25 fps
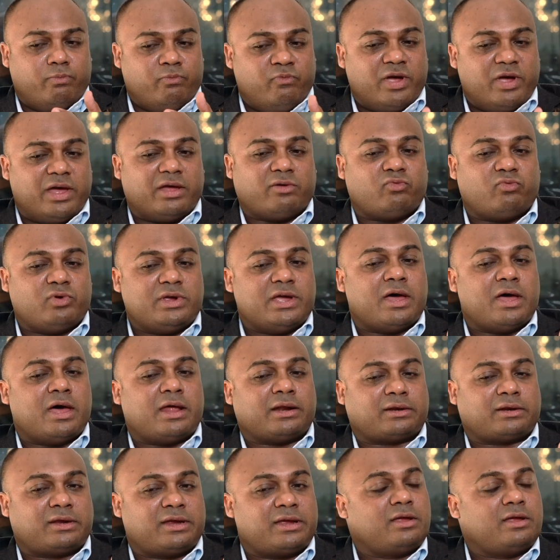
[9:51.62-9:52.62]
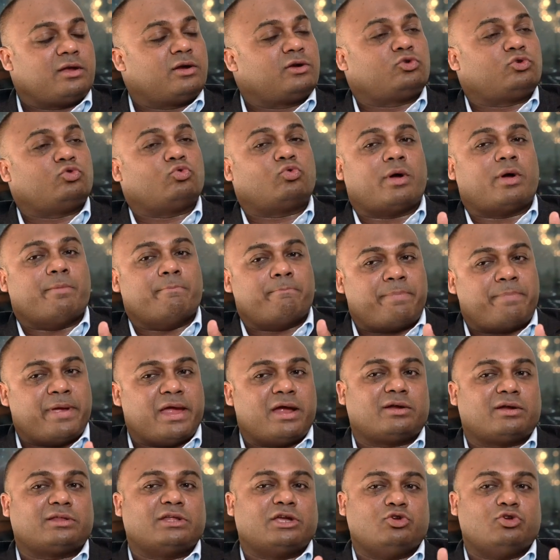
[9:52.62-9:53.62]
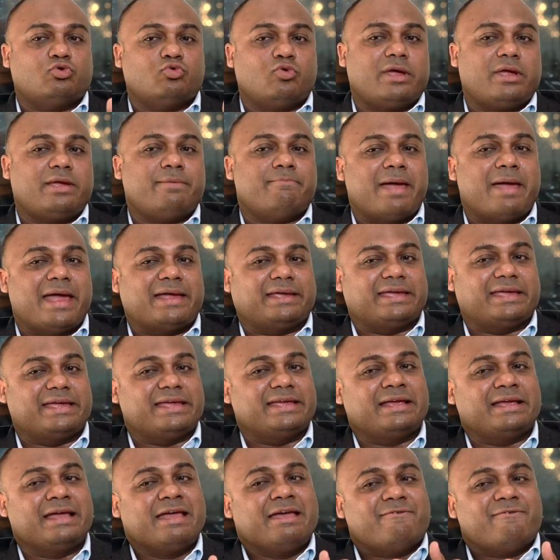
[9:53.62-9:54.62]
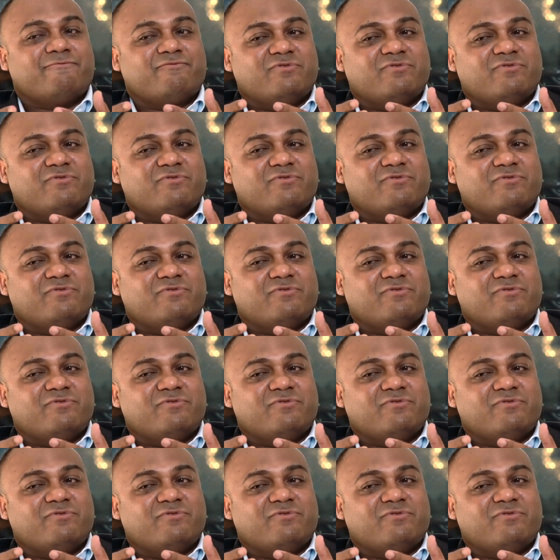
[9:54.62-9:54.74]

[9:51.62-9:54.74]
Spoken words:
where we are here to compare the UAE banking